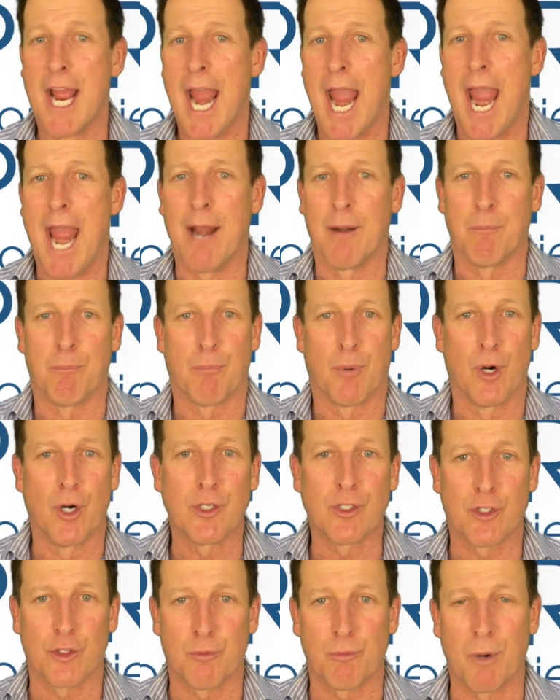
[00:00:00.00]
and
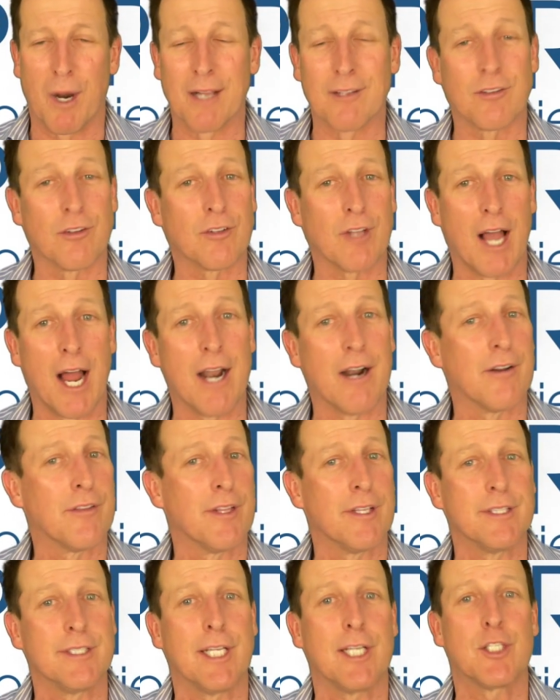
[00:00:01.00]
purchase prices higher
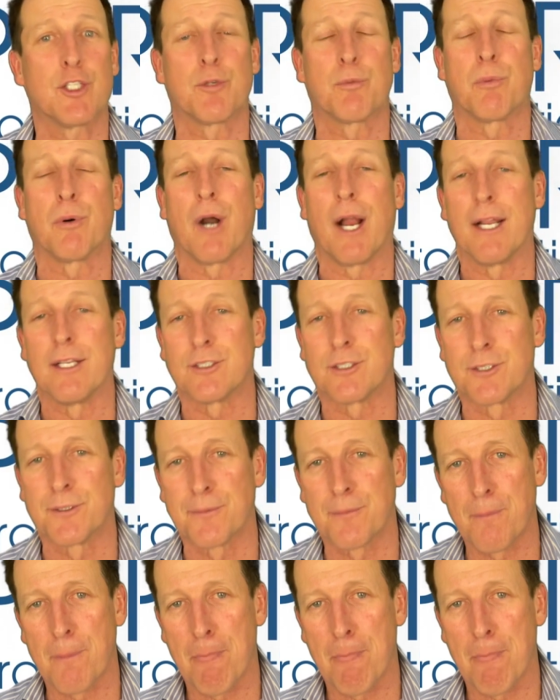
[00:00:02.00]
than list price.